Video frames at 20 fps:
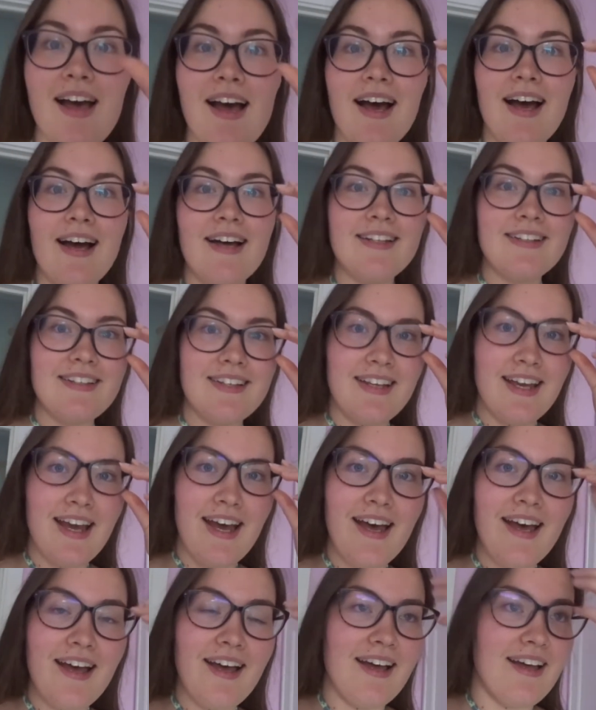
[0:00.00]
And
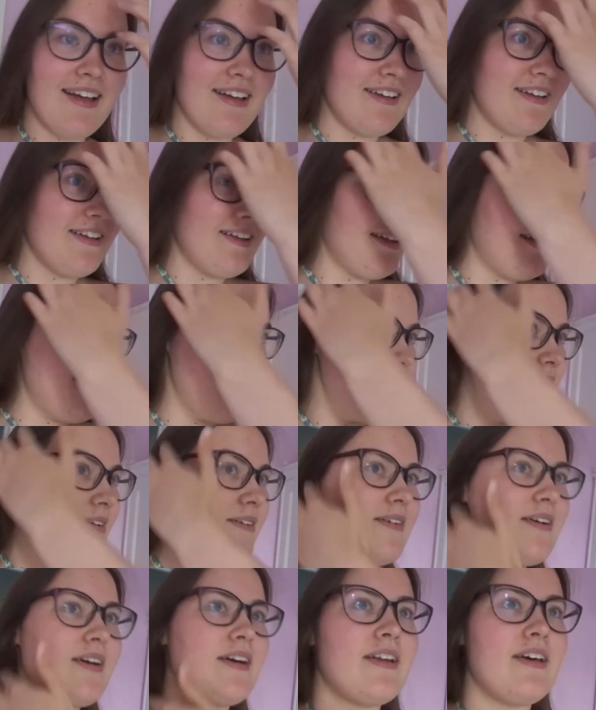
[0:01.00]
yeah,
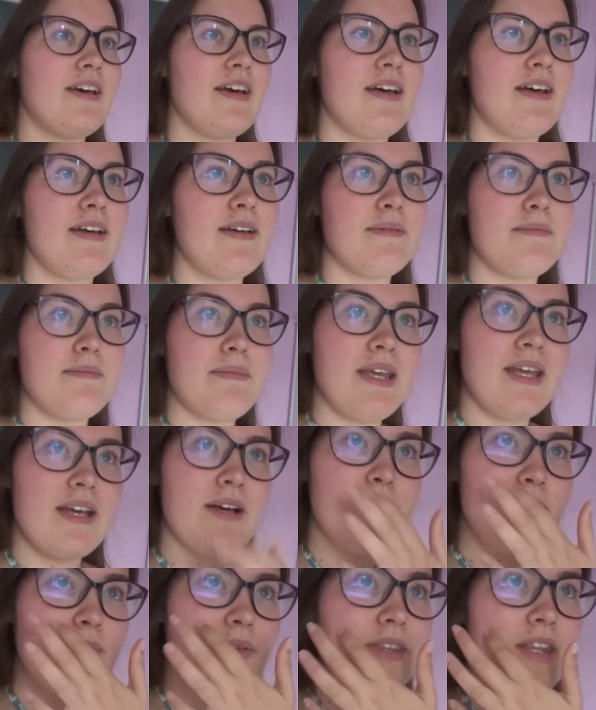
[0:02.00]
we're gonna meet
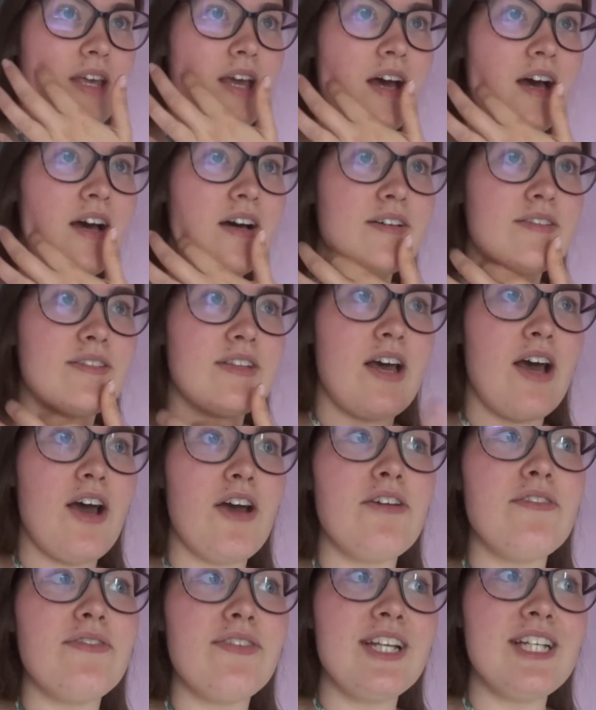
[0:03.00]
up with the girls.
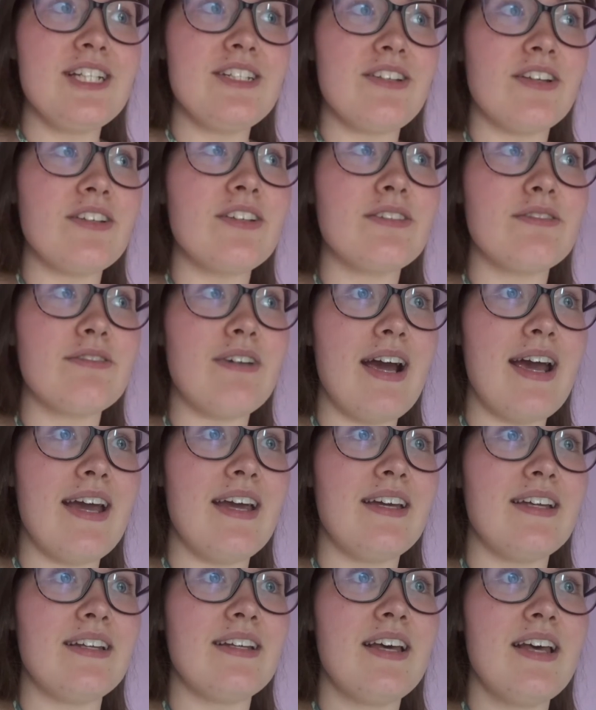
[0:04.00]
Hopefully it doesn't
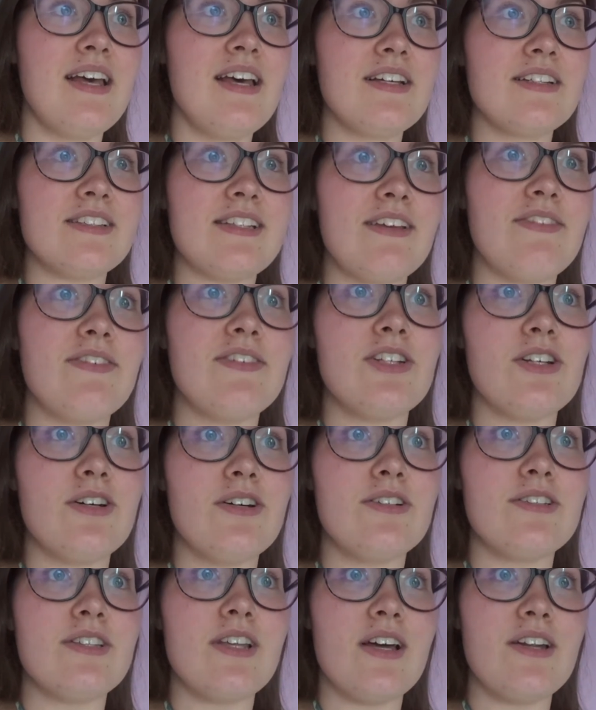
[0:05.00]
rain, because if it
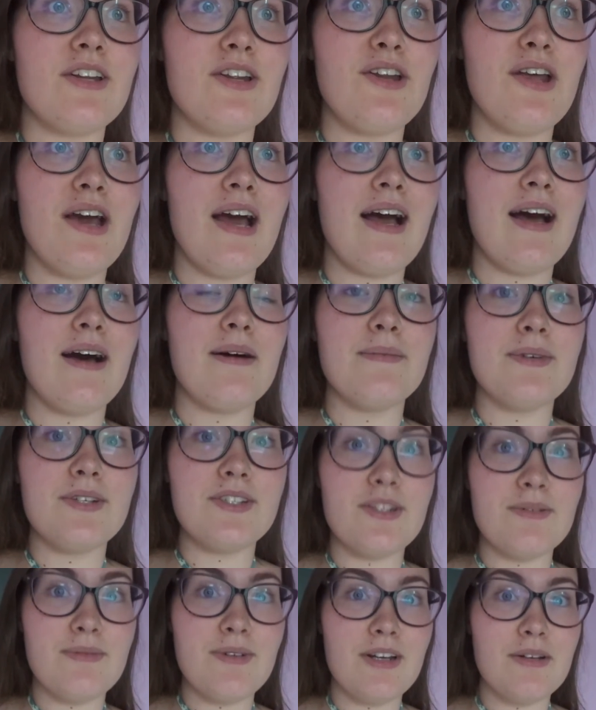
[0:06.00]
does, I don't know how
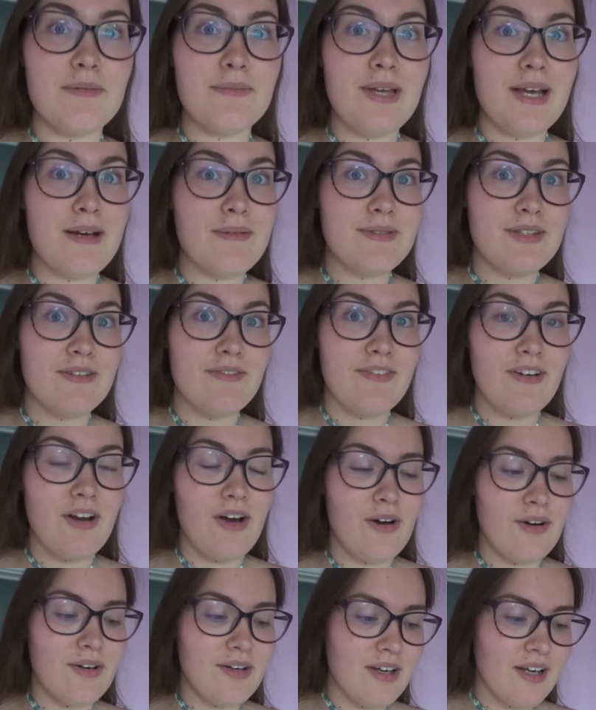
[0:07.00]
much I'm gonna be able to
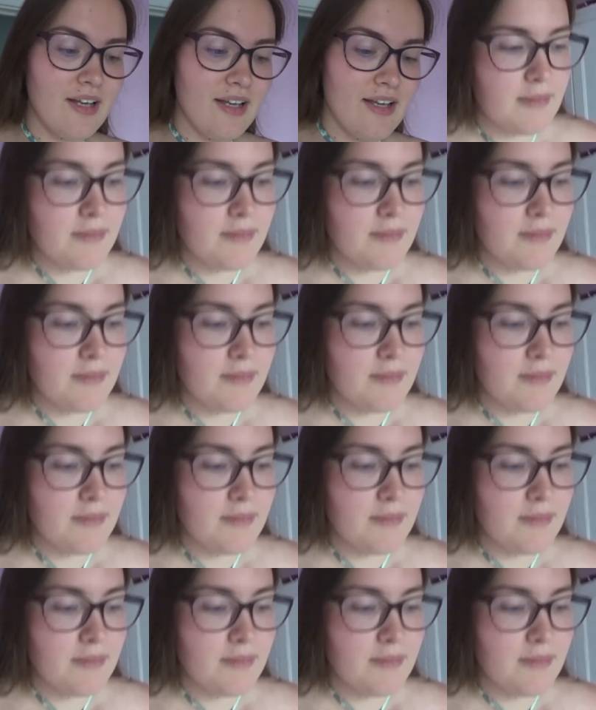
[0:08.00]
vlog.